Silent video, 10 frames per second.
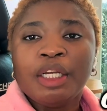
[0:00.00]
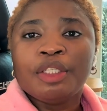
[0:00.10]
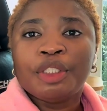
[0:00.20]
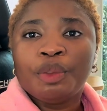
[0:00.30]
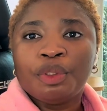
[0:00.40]

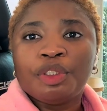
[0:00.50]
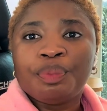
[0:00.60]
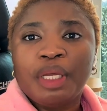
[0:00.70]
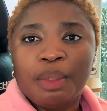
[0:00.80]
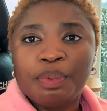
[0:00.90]
So you want to
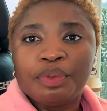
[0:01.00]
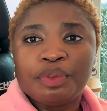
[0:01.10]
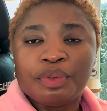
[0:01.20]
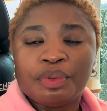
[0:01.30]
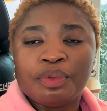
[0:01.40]
be able
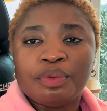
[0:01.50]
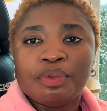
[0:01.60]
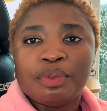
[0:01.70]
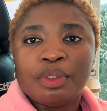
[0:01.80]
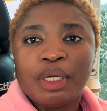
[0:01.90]
to
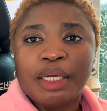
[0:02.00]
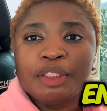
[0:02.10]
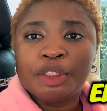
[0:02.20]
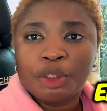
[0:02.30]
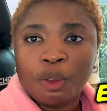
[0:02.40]

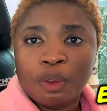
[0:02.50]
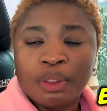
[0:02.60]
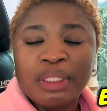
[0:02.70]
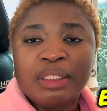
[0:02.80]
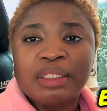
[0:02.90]

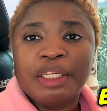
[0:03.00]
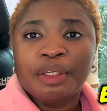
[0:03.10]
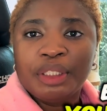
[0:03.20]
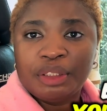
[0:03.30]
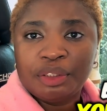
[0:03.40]
ensure that
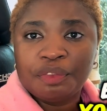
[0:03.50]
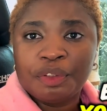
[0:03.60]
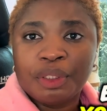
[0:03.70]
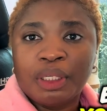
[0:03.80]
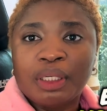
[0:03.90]
your
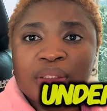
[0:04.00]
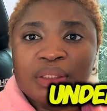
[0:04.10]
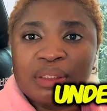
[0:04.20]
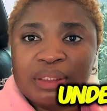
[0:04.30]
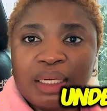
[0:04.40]
interviewer
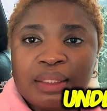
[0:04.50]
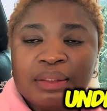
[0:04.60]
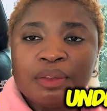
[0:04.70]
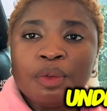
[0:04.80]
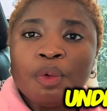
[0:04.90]

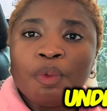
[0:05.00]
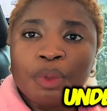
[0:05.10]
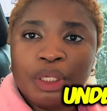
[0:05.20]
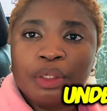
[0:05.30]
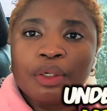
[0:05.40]
understands
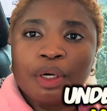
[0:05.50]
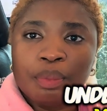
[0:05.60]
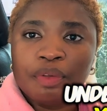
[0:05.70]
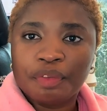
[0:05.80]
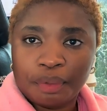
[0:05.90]
where you're
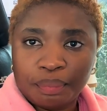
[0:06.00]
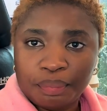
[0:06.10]
coming from.